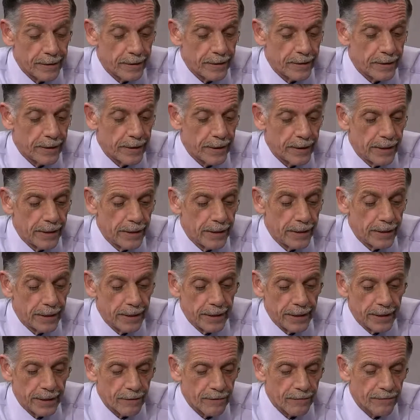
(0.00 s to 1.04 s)

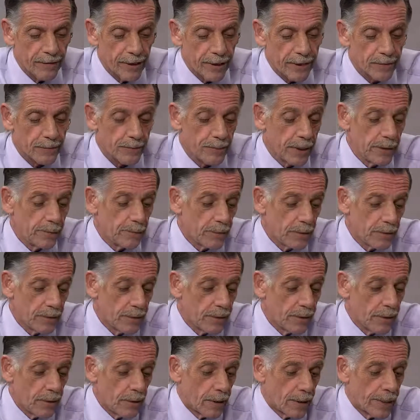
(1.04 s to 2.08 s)
it affects people
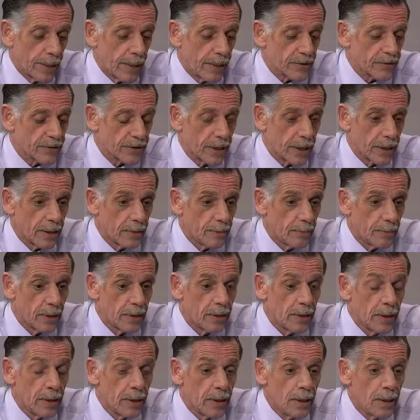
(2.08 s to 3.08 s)
on our side. But